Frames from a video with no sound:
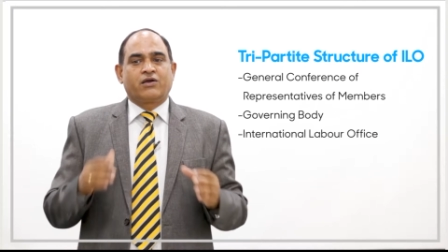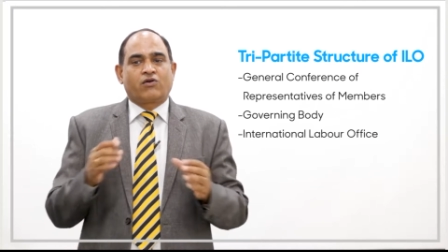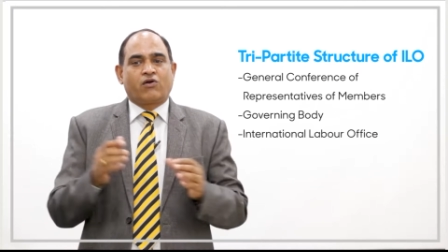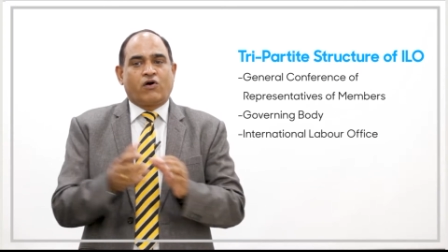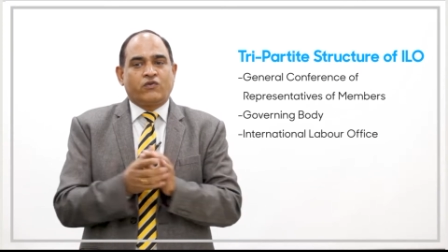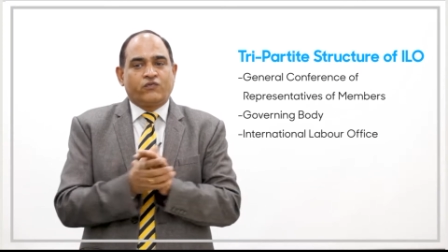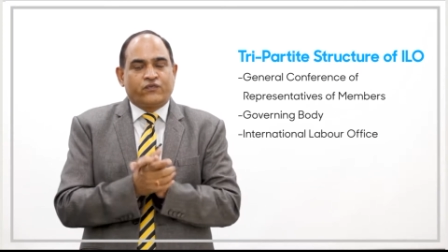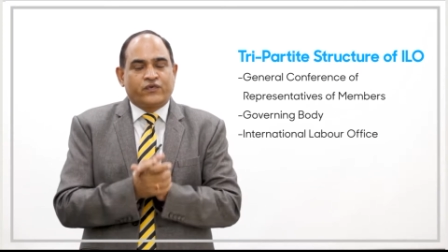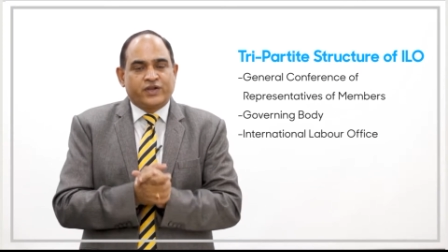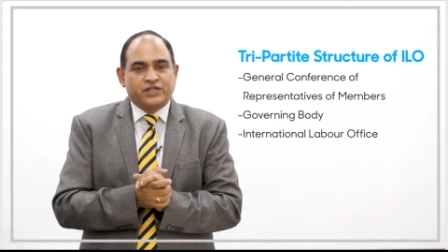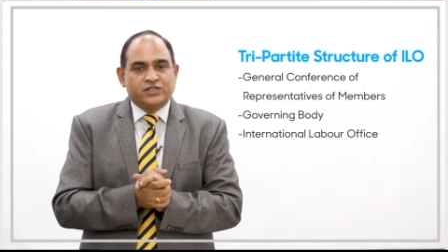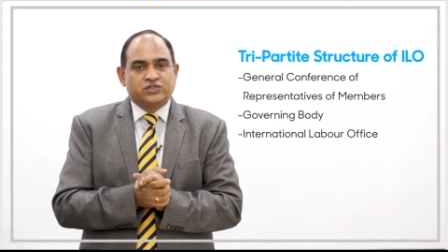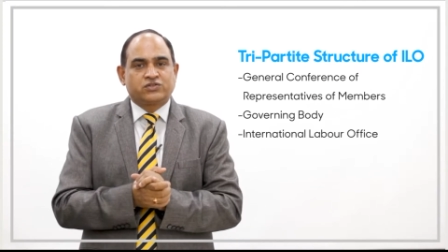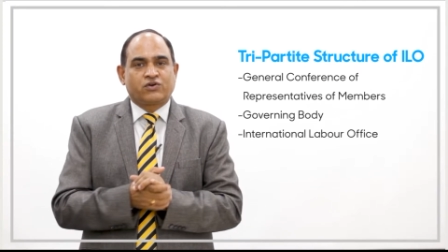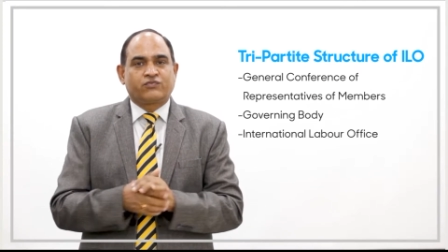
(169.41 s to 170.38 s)

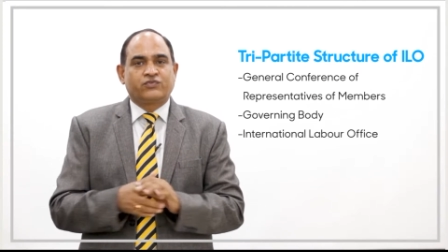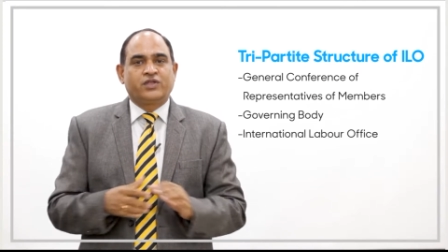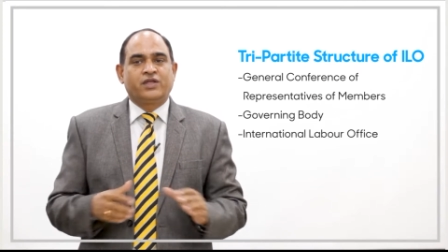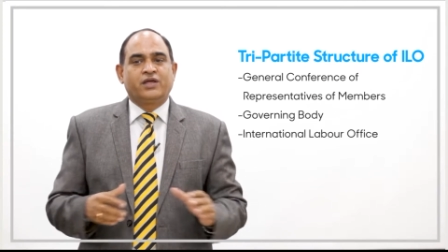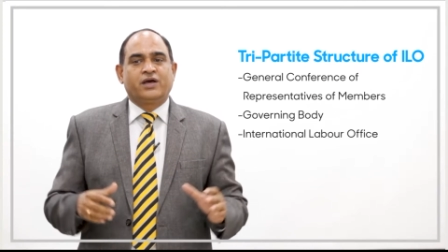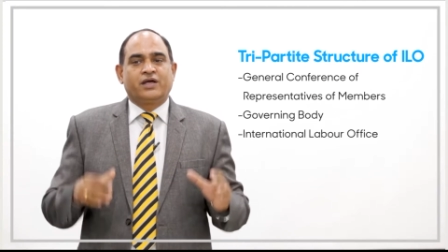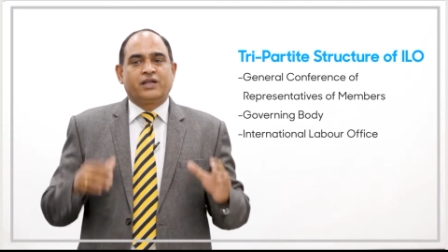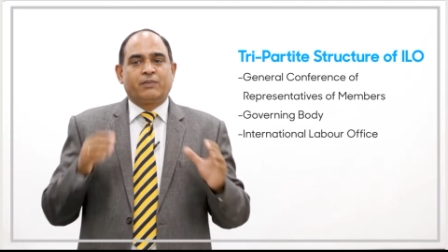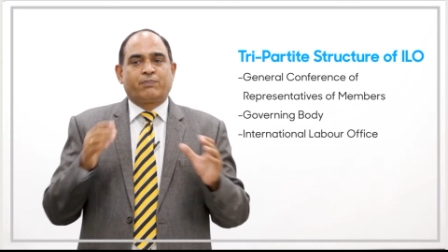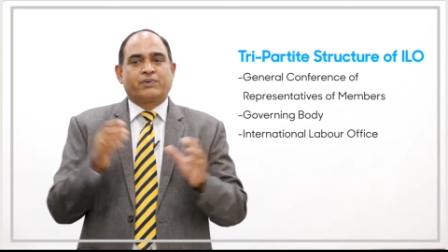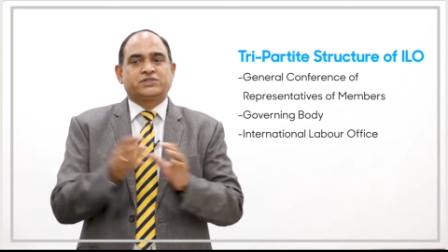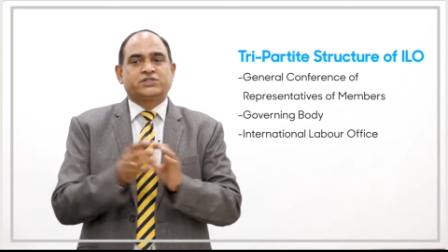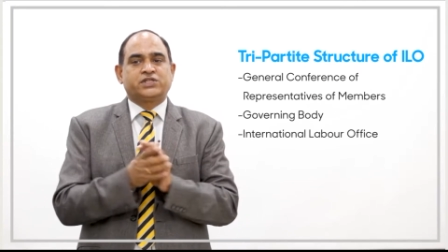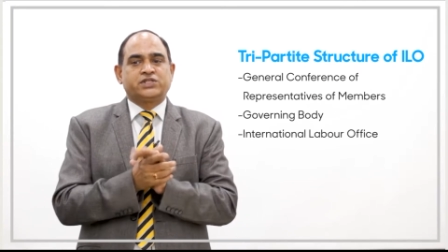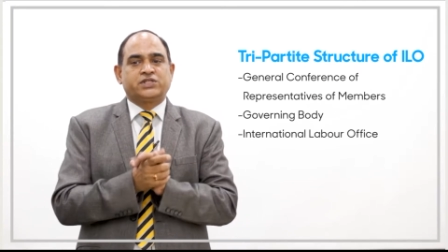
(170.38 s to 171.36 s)
conference of the
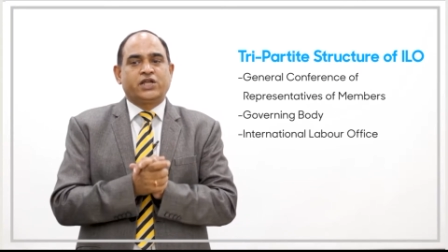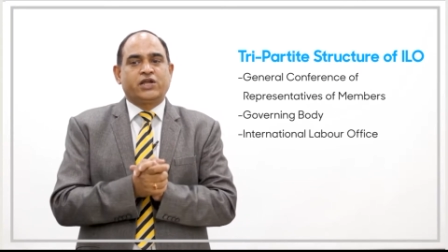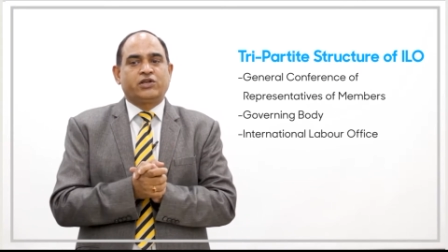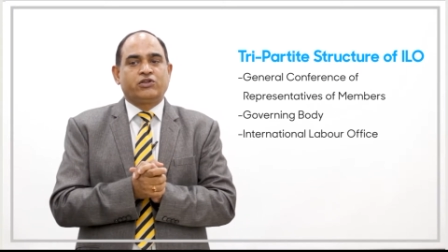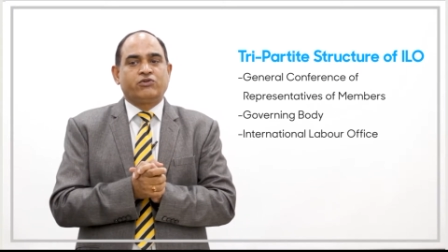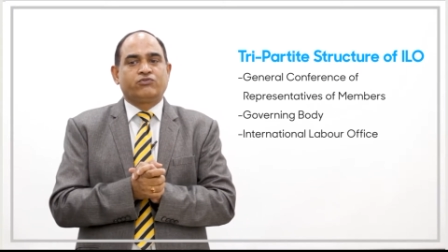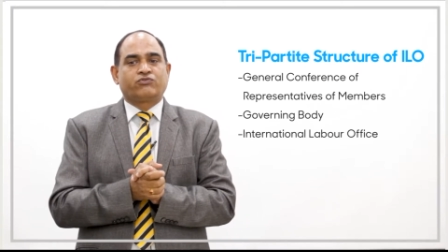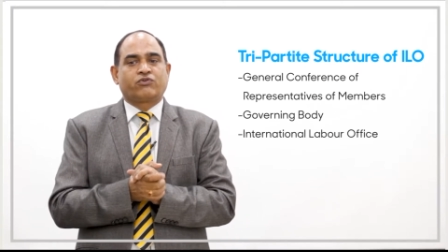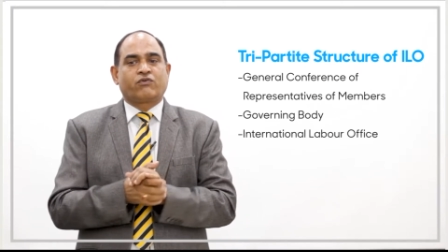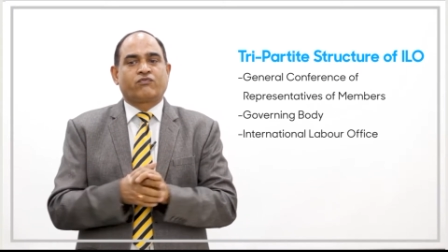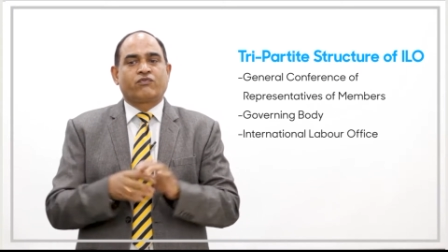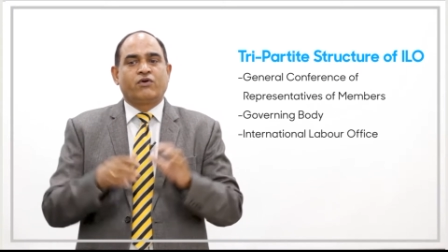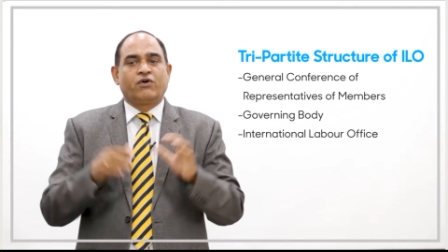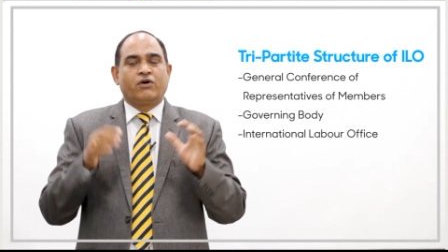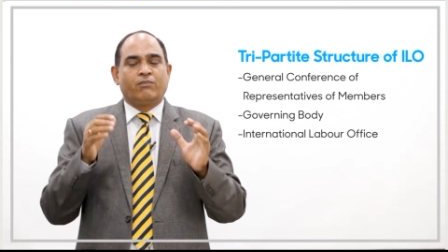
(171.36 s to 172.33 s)
representatives
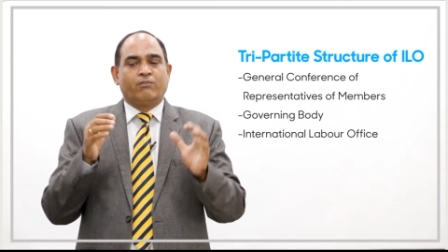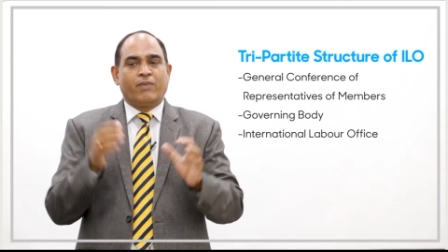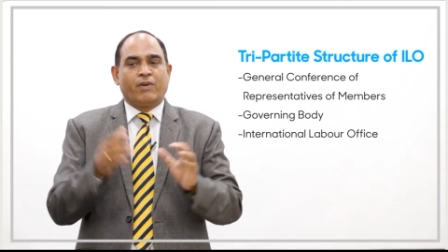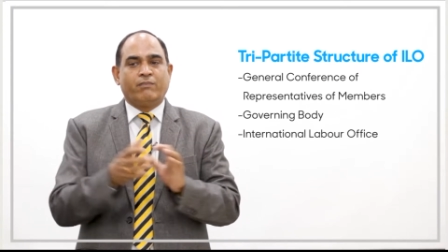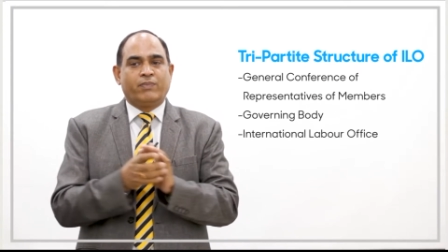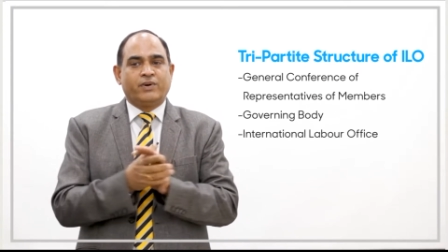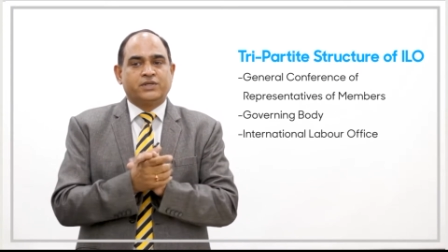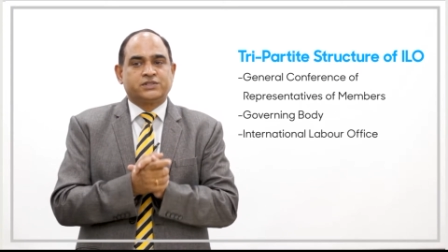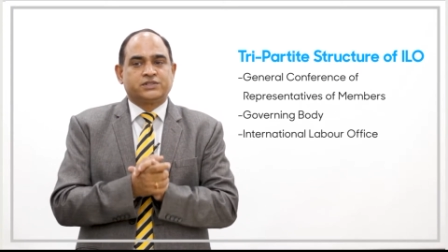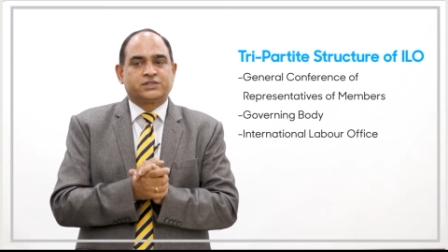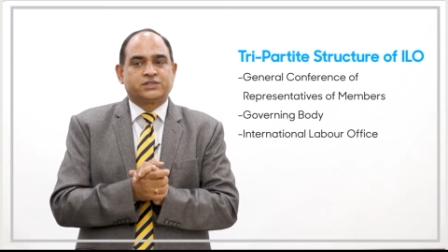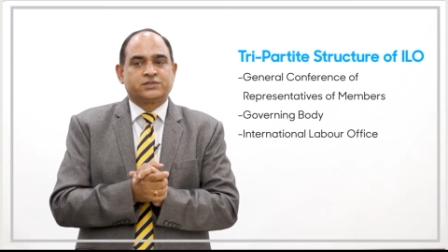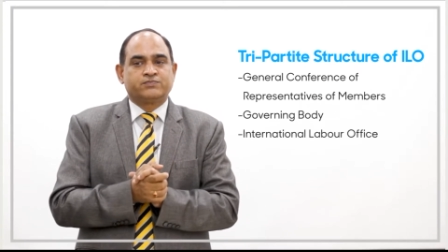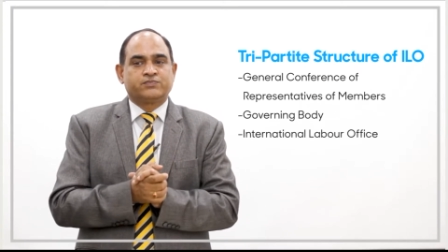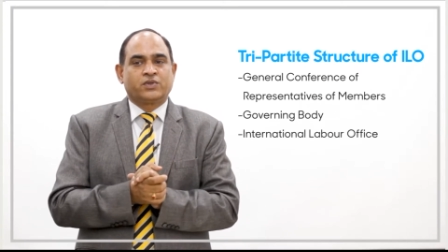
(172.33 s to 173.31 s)
of
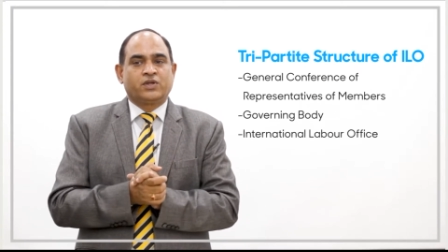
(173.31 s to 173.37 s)
members.